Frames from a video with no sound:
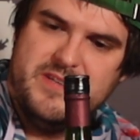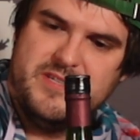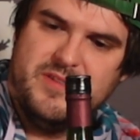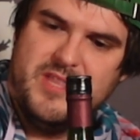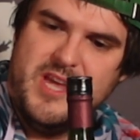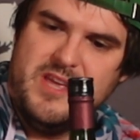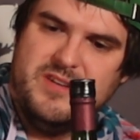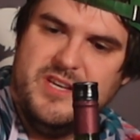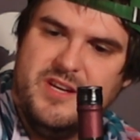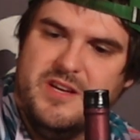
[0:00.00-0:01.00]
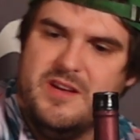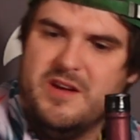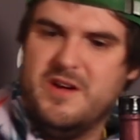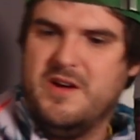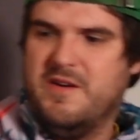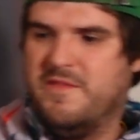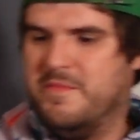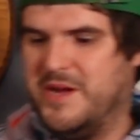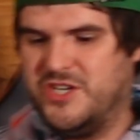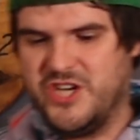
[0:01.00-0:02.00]
So thank you, Tina, for
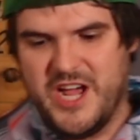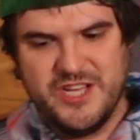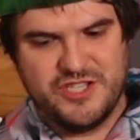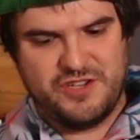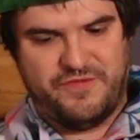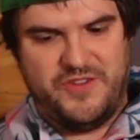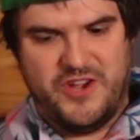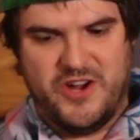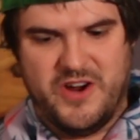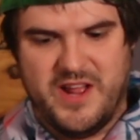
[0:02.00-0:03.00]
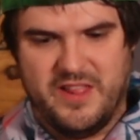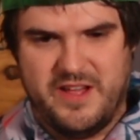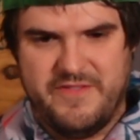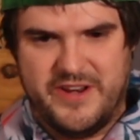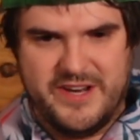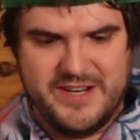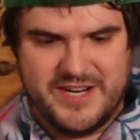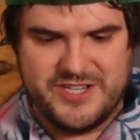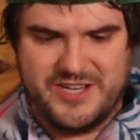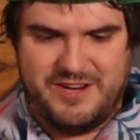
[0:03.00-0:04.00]
my giant sphere. I love it. It
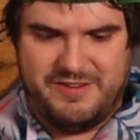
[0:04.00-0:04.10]
actually